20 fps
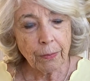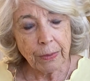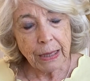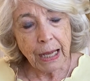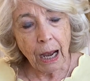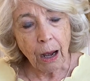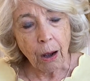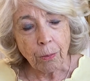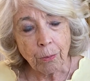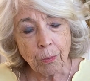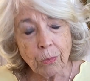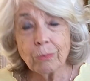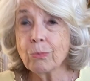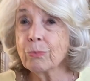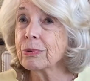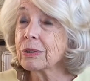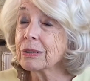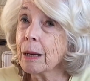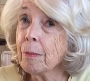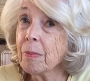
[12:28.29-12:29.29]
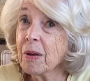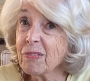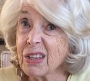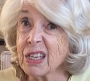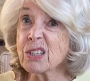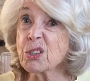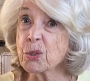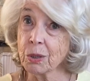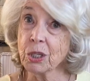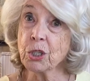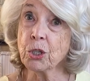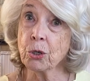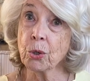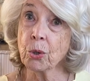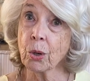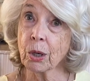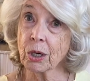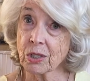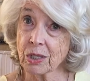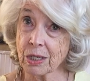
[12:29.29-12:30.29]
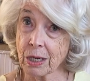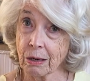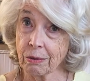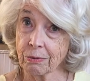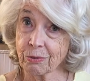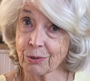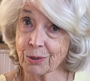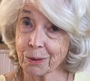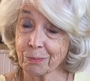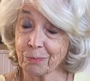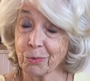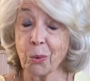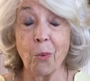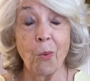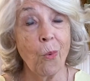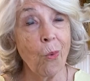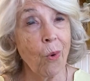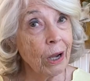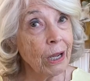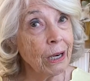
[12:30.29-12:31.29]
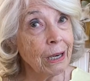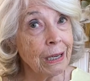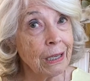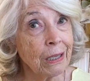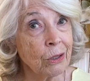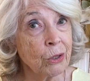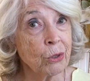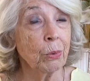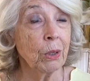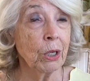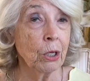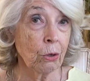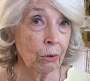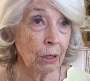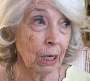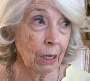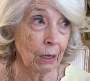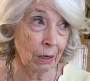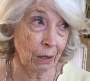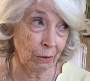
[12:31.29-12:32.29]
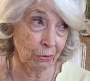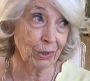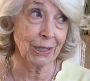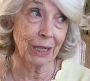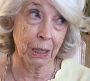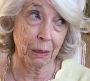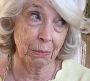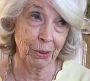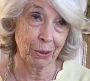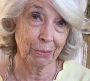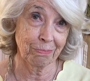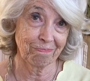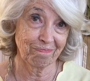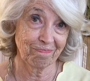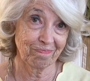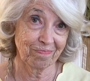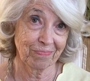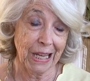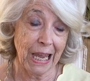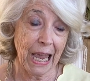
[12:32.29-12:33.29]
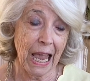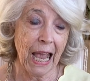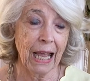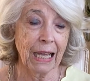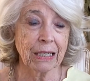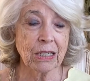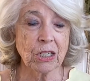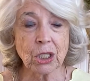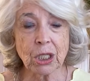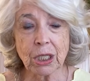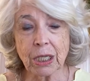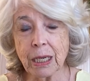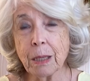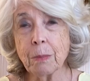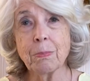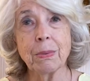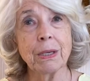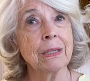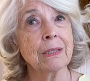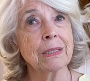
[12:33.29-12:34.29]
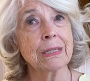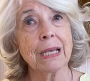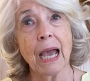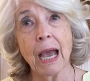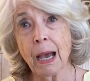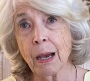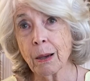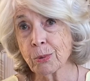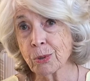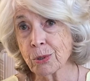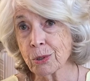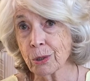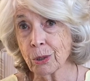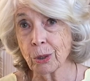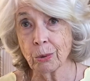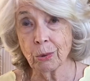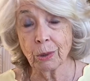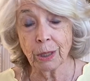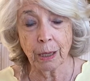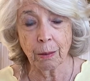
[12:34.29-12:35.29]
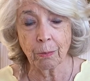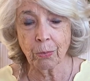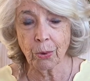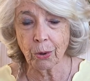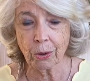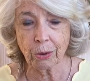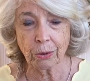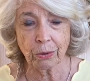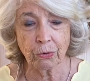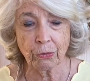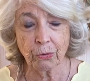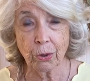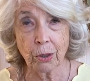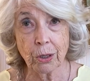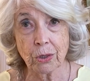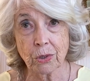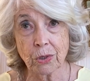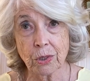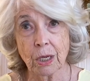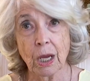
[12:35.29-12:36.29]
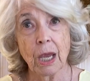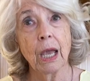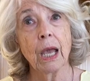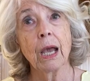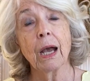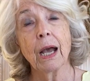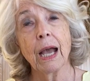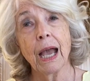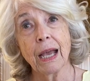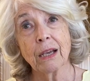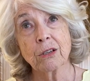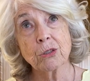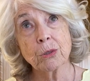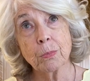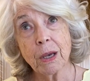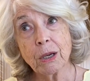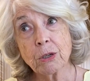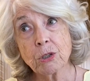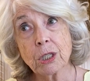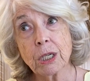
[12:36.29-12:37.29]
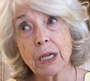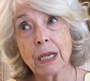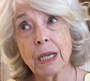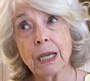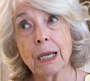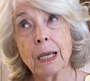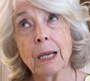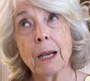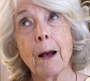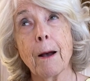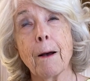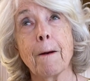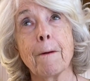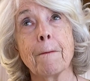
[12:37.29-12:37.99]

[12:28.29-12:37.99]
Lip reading: Now, some of this we do to ourselves. One is we don't get enough sleep. And sleep is absolutely important for us, especially